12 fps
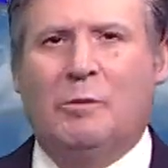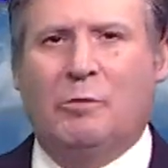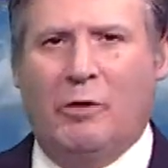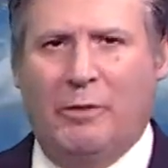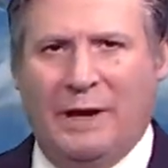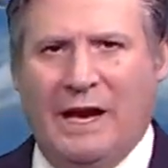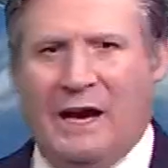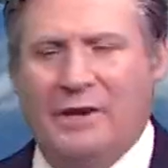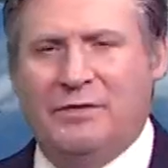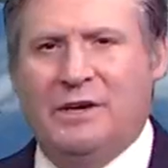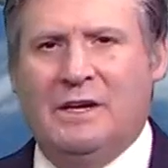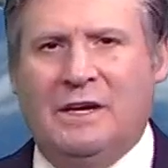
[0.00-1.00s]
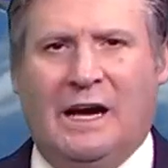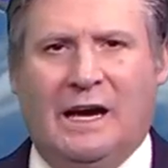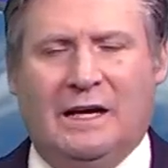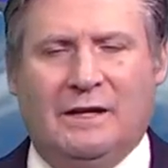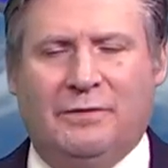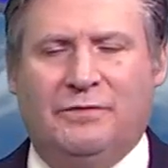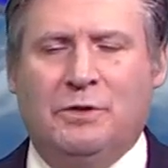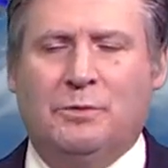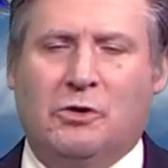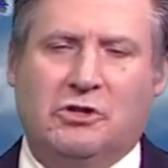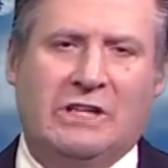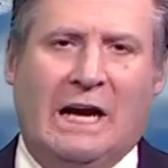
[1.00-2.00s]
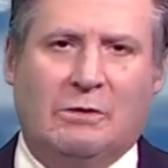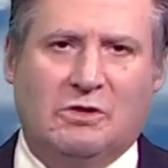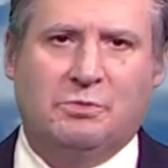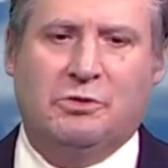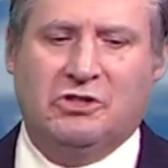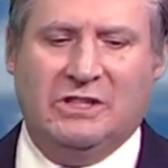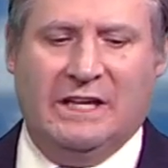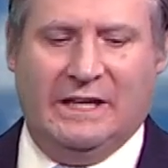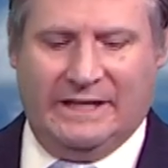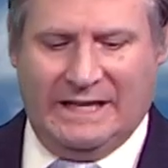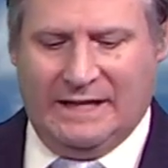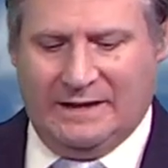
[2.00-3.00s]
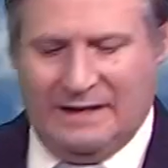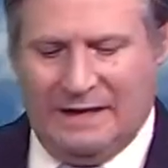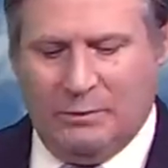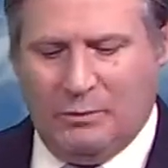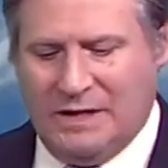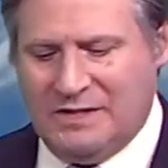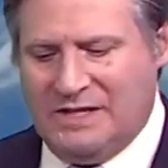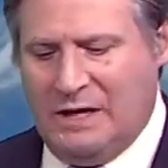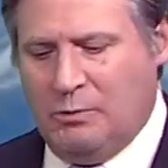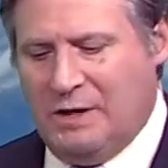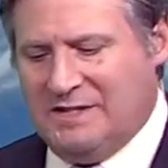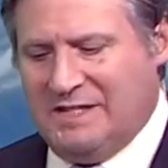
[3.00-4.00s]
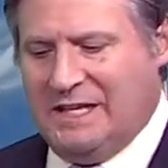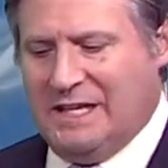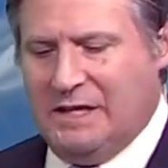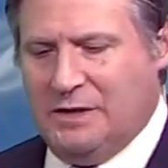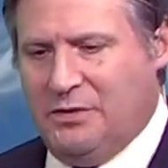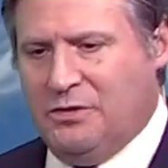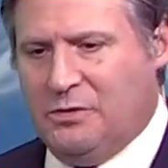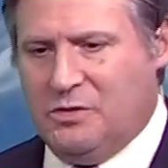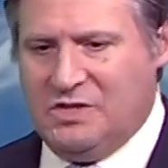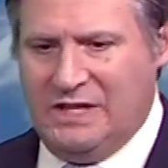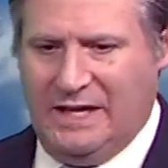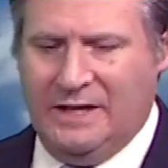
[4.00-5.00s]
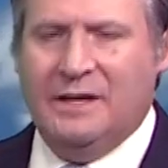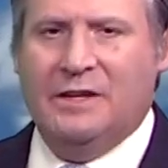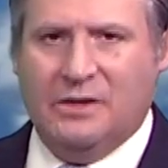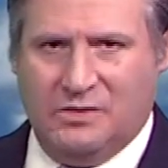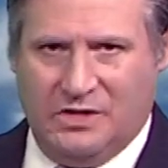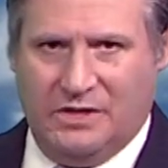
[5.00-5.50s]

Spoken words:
where we may have a few more showers pushing in. Again, late Wednesday, Wednesday night into Thursday, there's